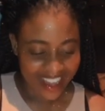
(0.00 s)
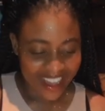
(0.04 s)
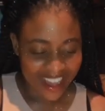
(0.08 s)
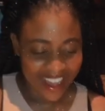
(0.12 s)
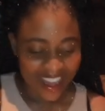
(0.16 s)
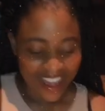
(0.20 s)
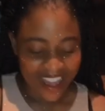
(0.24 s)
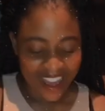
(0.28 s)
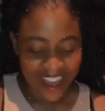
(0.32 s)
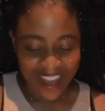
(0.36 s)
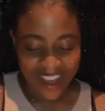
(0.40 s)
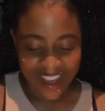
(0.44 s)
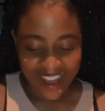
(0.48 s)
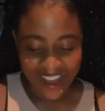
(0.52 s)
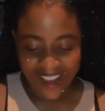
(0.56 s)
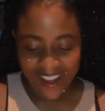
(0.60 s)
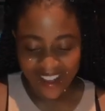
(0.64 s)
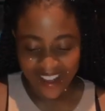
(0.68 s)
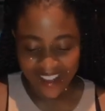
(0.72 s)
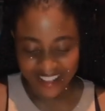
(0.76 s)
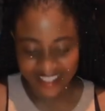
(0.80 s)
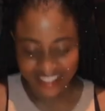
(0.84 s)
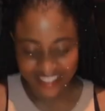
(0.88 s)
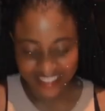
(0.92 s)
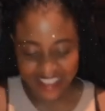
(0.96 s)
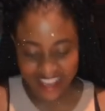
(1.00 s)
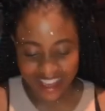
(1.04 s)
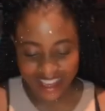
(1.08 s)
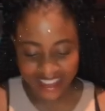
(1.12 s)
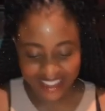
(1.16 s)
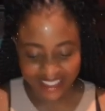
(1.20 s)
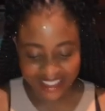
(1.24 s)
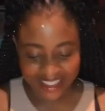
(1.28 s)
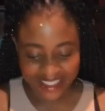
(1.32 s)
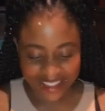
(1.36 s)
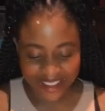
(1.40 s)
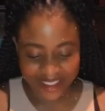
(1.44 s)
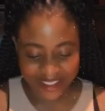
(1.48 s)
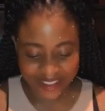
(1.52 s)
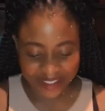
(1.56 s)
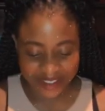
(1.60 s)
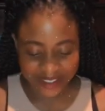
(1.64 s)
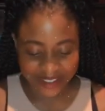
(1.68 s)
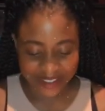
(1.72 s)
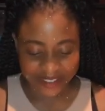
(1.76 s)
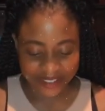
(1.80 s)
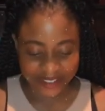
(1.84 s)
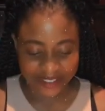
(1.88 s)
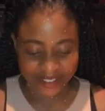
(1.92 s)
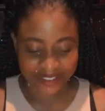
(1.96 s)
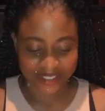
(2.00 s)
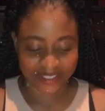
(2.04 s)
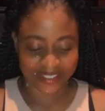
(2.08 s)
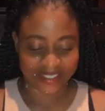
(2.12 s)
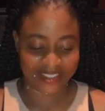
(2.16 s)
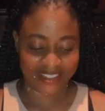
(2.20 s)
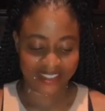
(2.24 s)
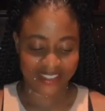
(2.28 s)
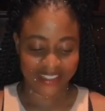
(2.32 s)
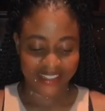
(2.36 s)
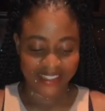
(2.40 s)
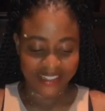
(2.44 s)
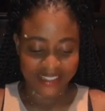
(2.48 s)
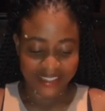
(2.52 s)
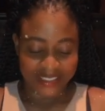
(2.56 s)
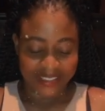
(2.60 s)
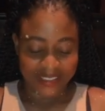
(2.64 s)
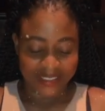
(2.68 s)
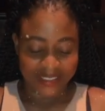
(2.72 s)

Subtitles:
Blow it out. Make a wish. Go ahead.